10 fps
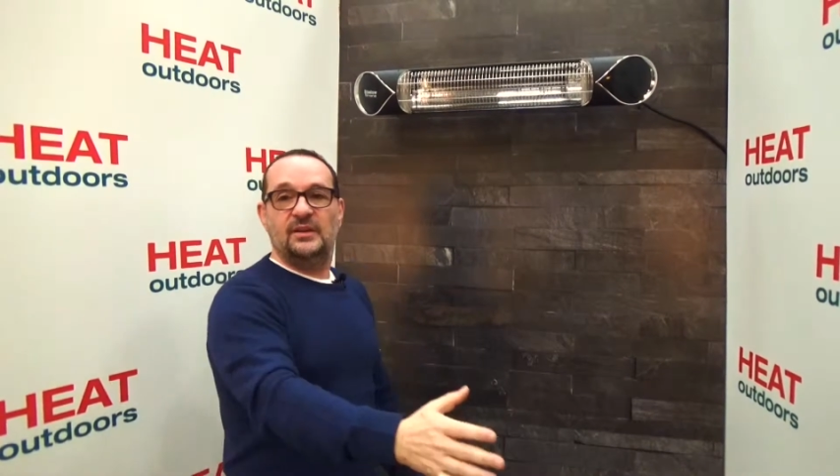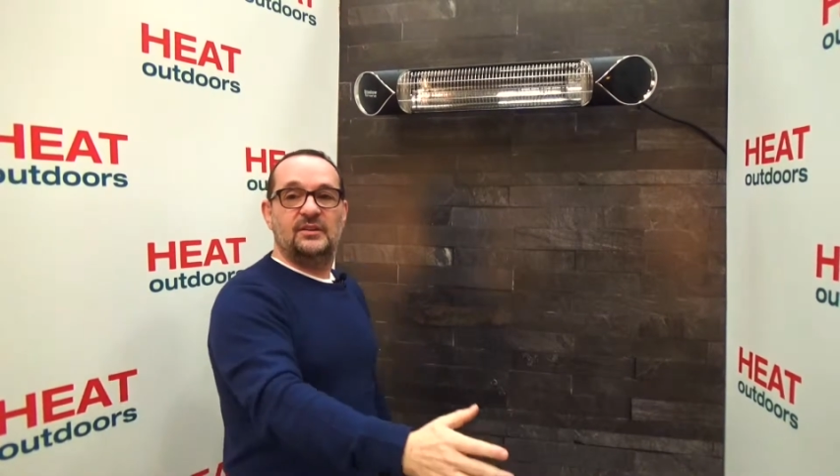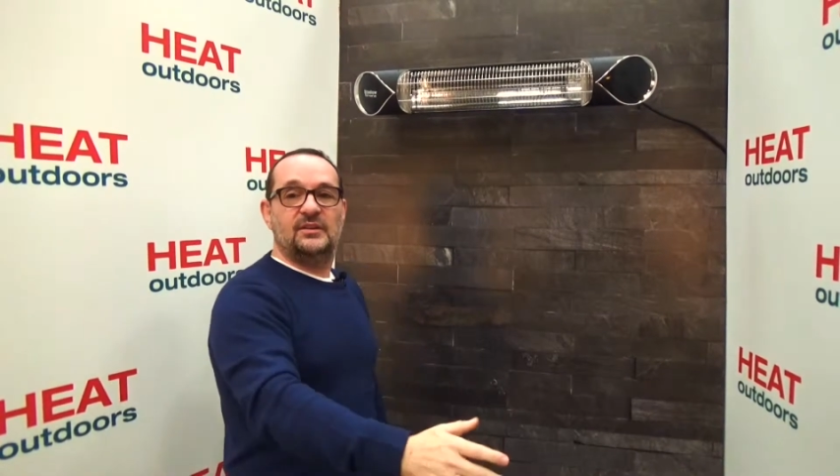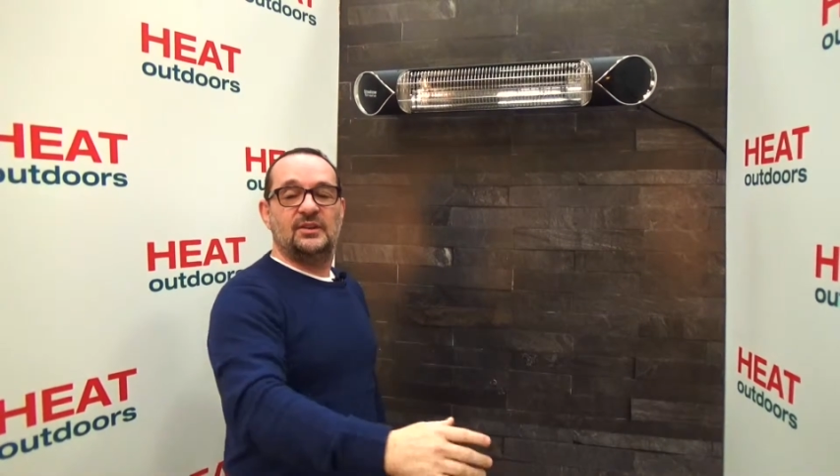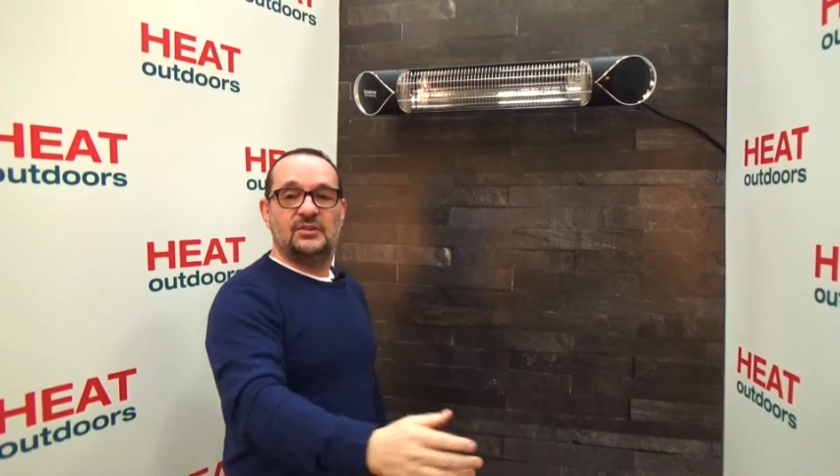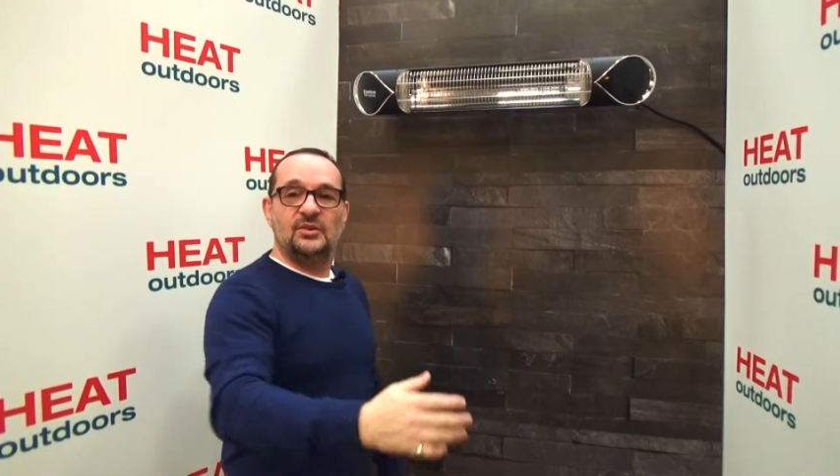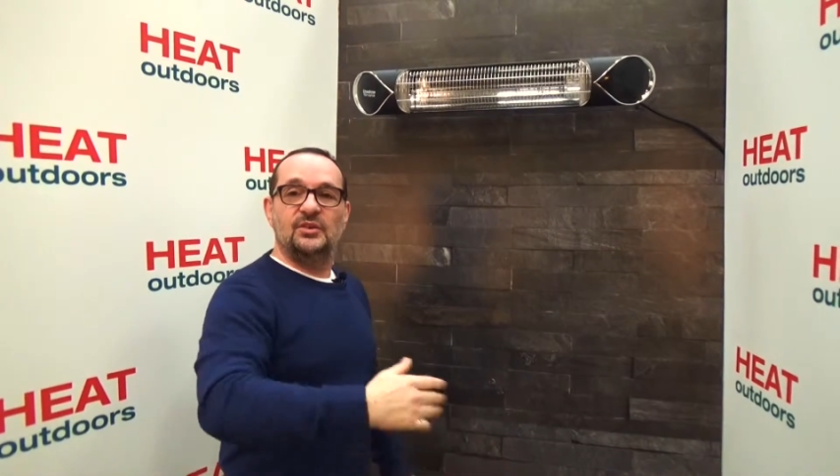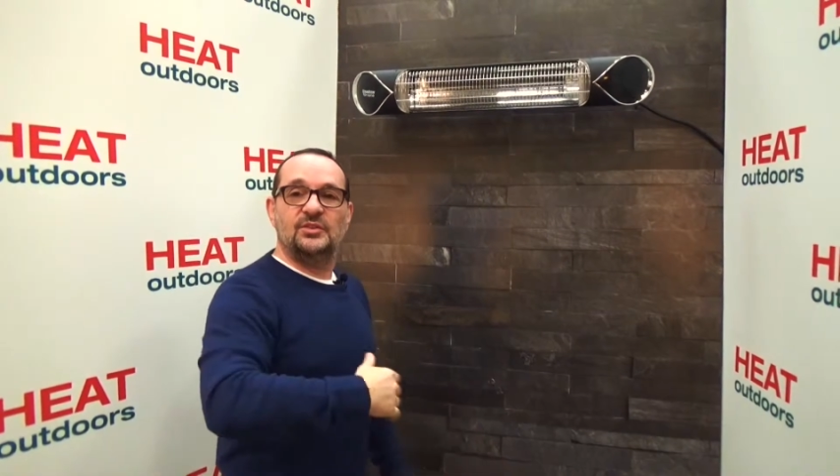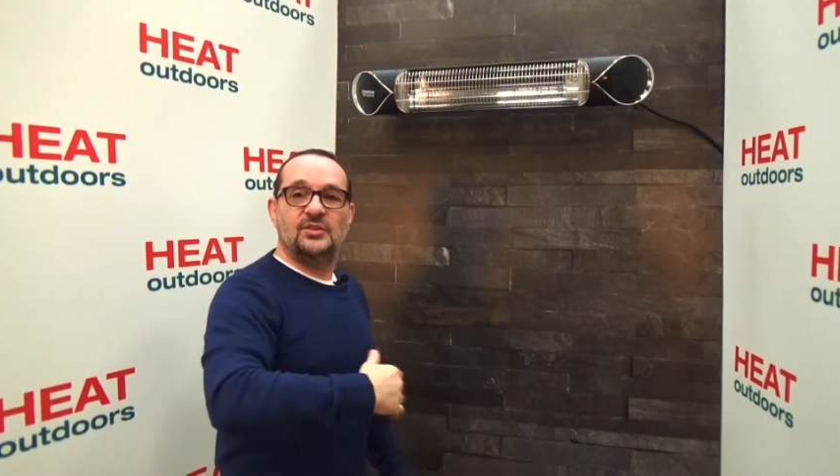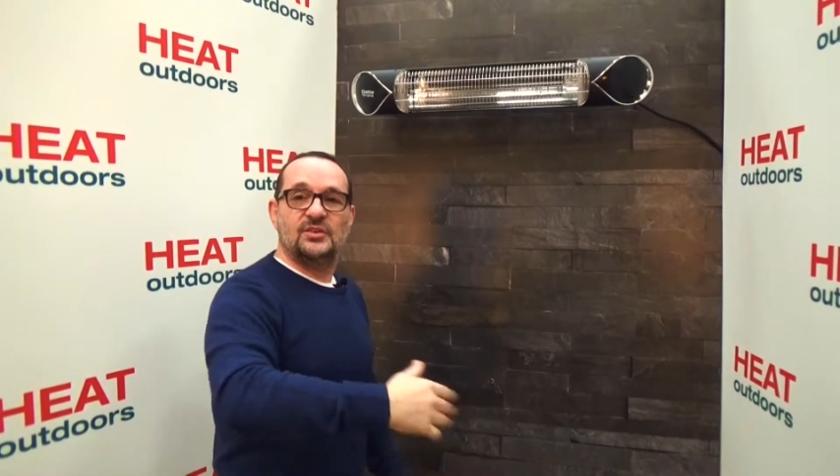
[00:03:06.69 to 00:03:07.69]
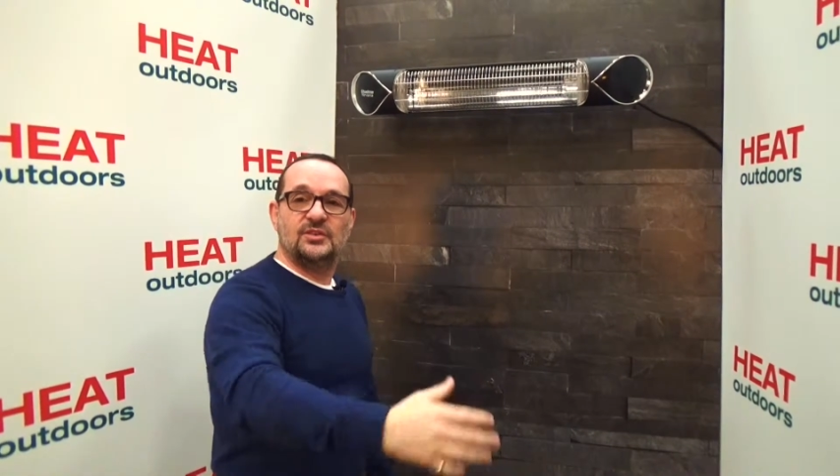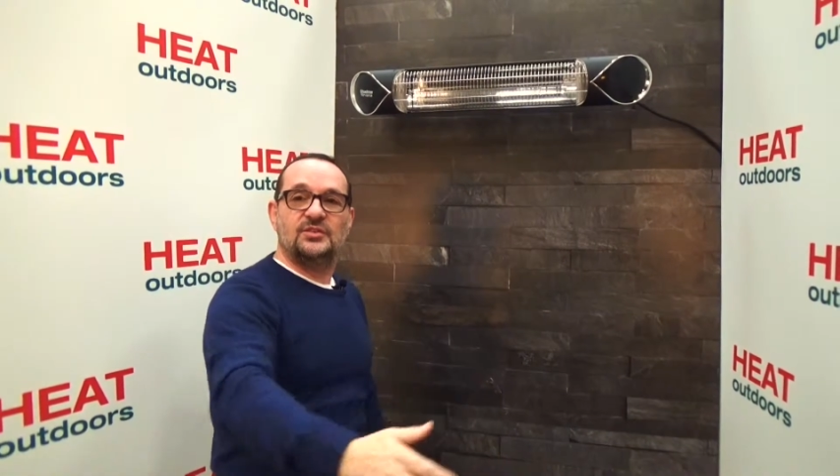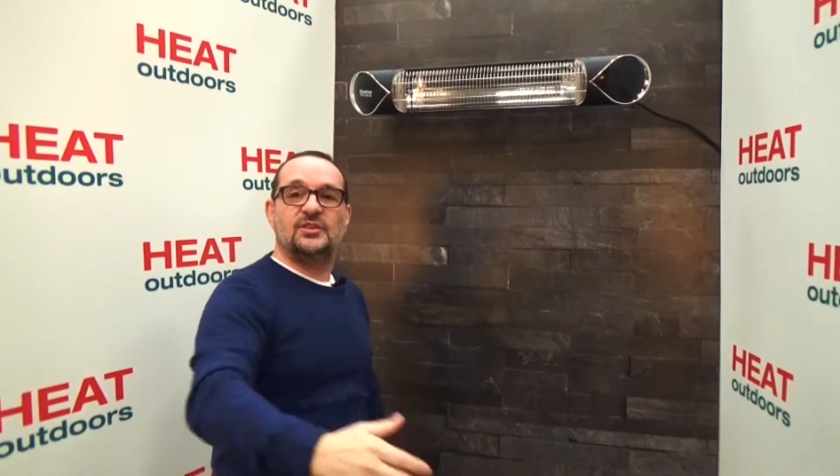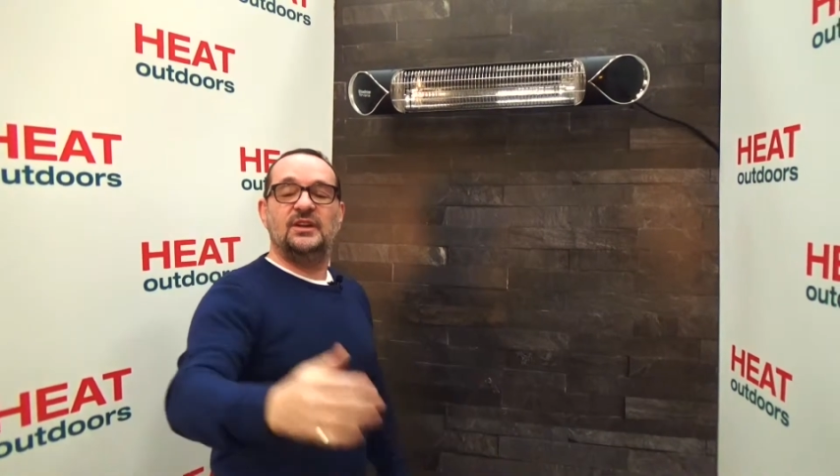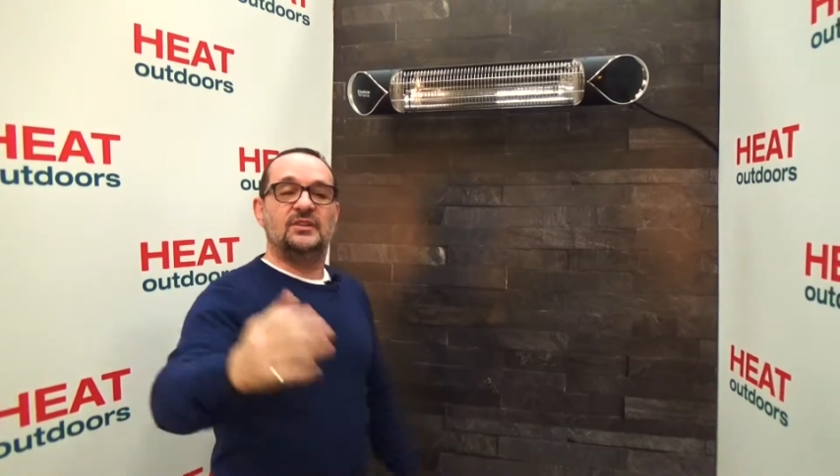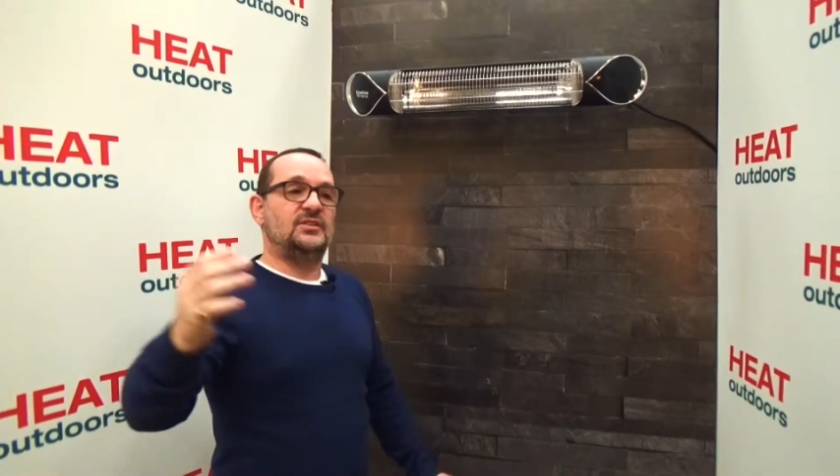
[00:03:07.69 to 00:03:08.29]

you're outdoors, you're on a street,